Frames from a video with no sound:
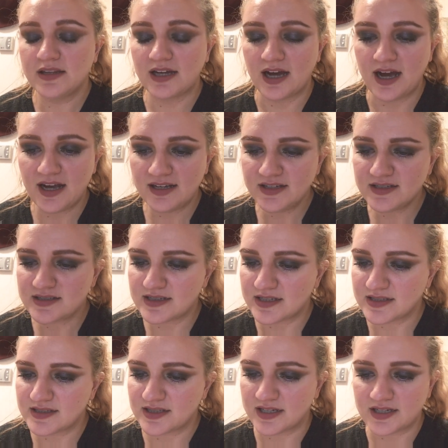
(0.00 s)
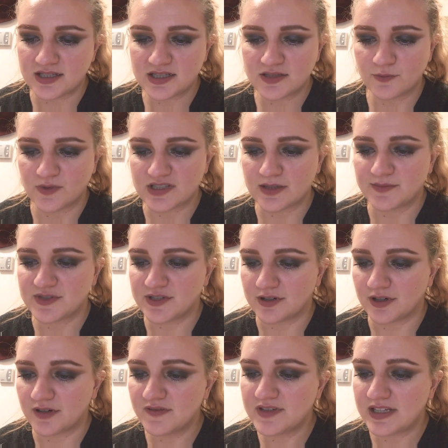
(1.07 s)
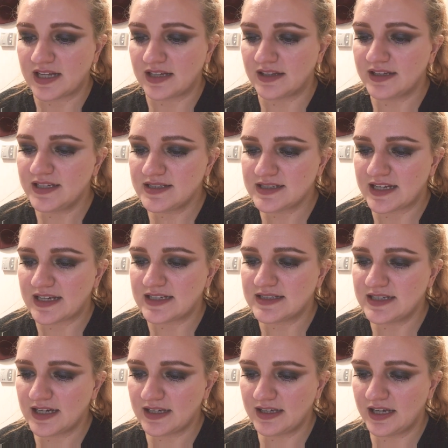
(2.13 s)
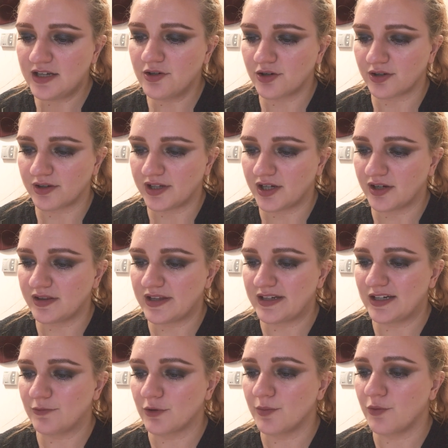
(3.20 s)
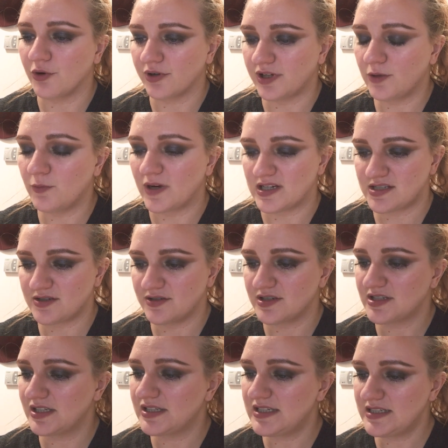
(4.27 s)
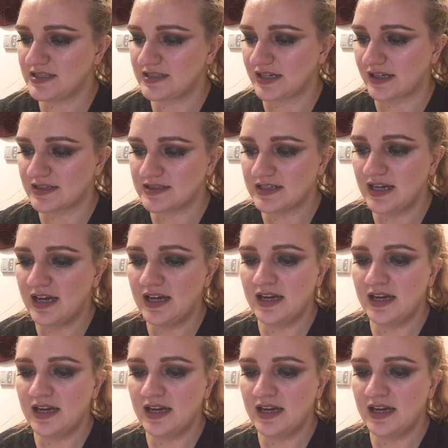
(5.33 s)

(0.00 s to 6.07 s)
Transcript: The highest incidence was observed at least a decade earlier than in reported Western statistics.